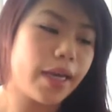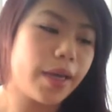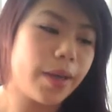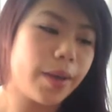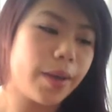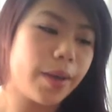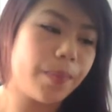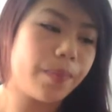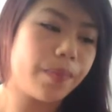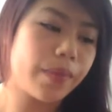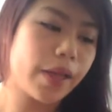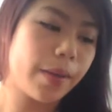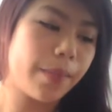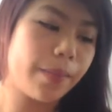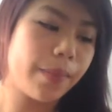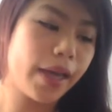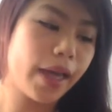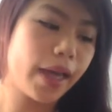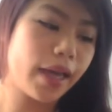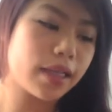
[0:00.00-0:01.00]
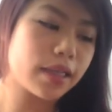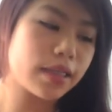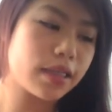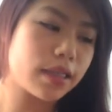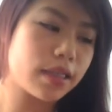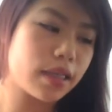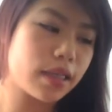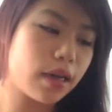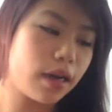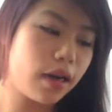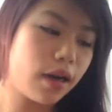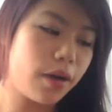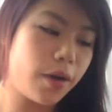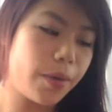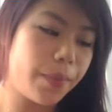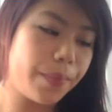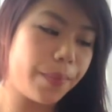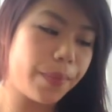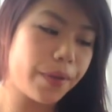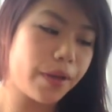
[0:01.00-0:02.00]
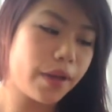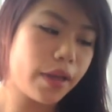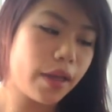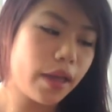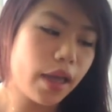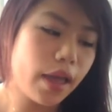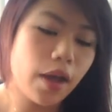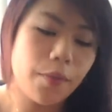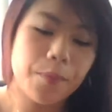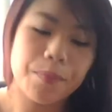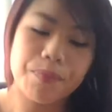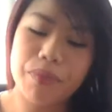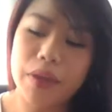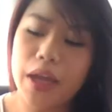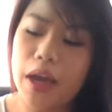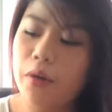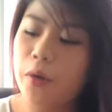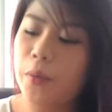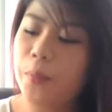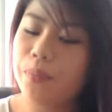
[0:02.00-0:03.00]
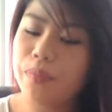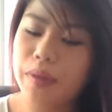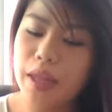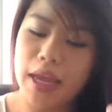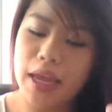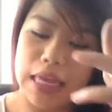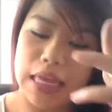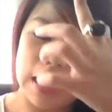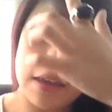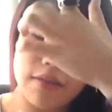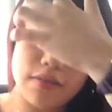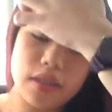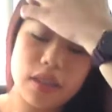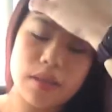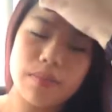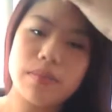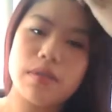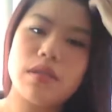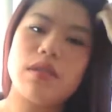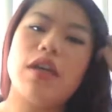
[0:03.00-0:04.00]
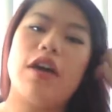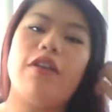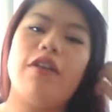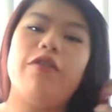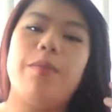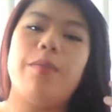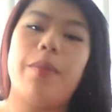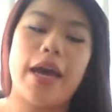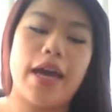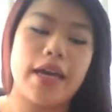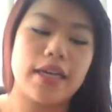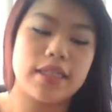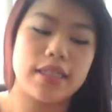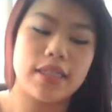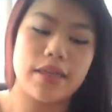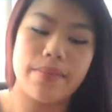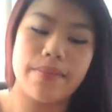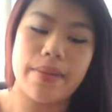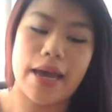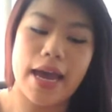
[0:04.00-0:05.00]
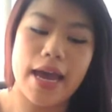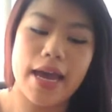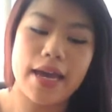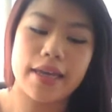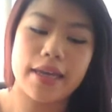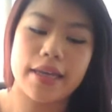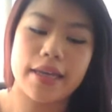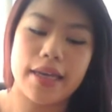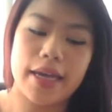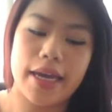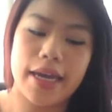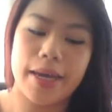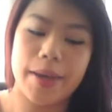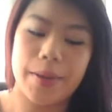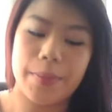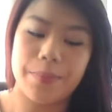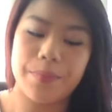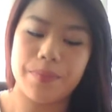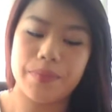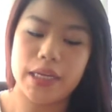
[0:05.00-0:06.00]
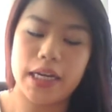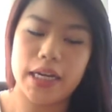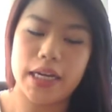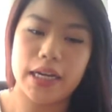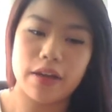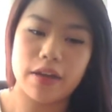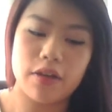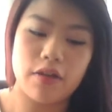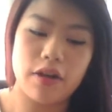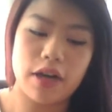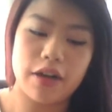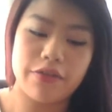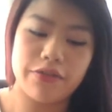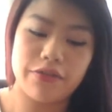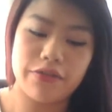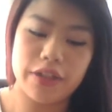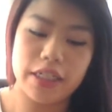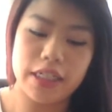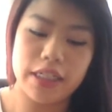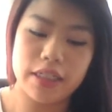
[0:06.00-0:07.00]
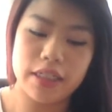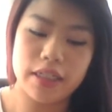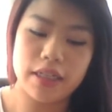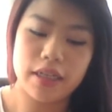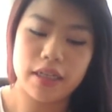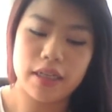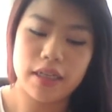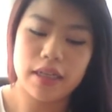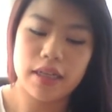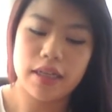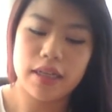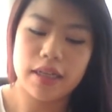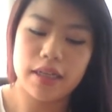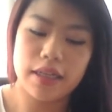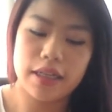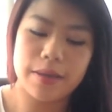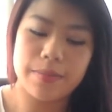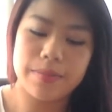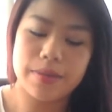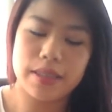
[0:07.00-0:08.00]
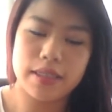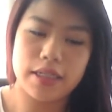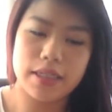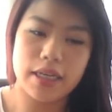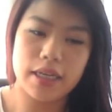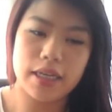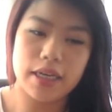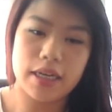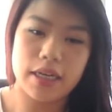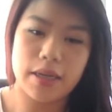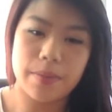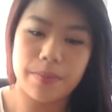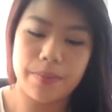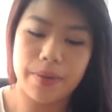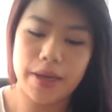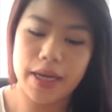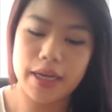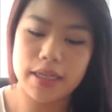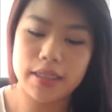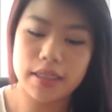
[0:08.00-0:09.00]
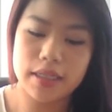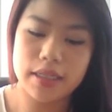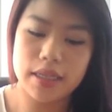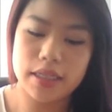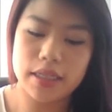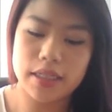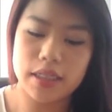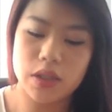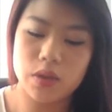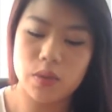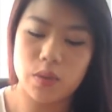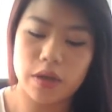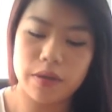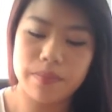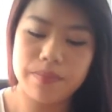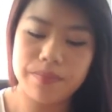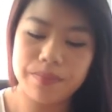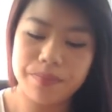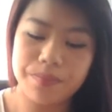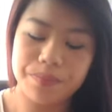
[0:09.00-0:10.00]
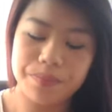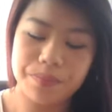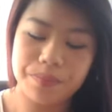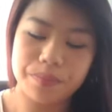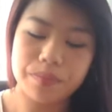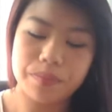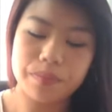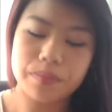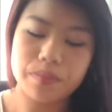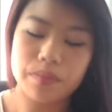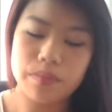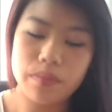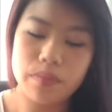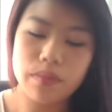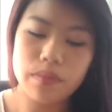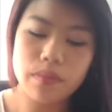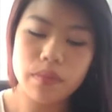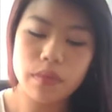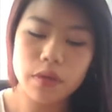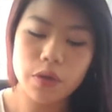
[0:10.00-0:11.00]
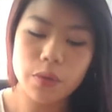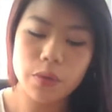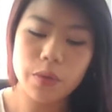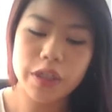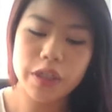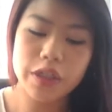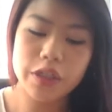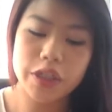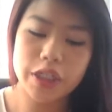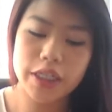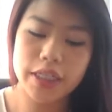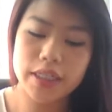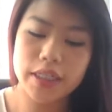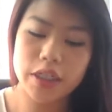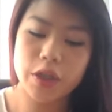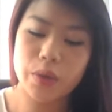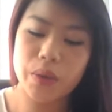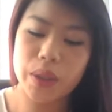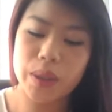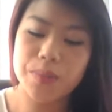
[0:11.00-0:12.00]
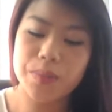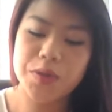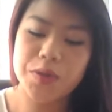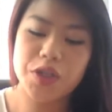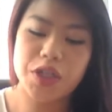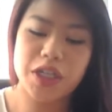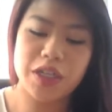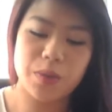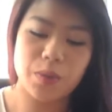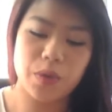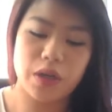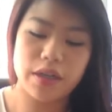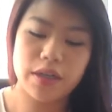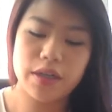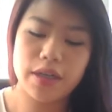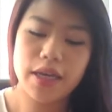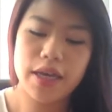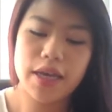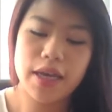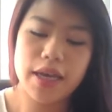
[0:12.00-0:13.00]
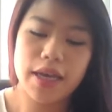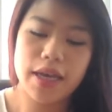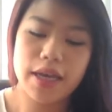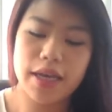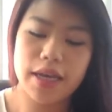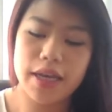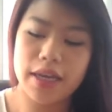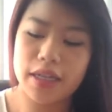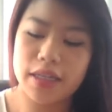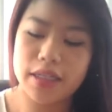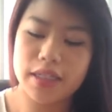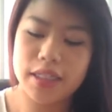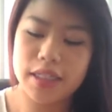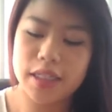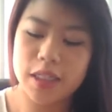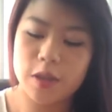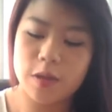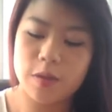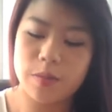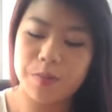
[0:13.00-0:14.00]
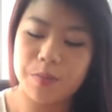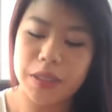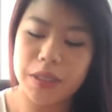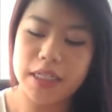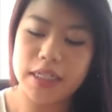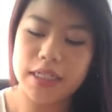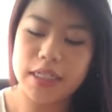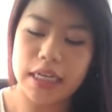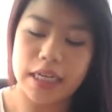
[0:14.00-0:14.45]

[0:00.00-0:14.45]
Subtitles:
I picked up, I gave some stuff back to MAC, and I got a free lipstick, and I picked this one, which is the Cremesheen one in Speed